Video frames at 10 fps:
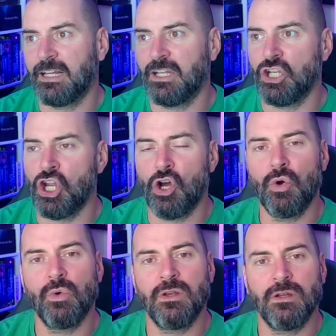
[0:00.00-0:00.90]

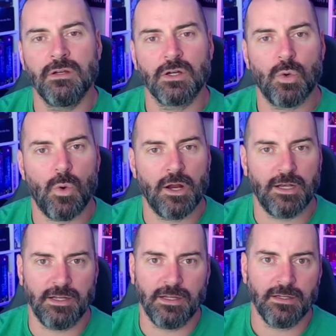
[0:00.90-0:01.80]
known
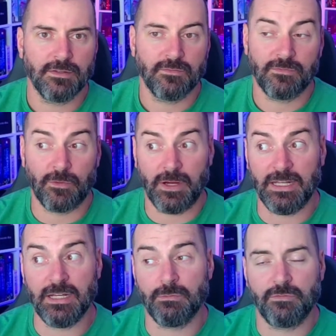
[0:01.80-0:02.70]
quantity for
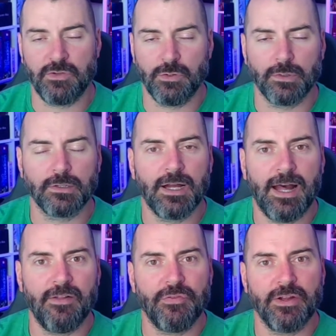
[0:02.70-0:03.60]
any reviewer
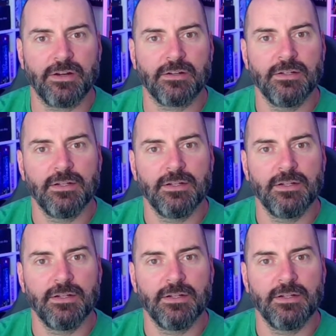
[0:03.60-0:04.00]
out there.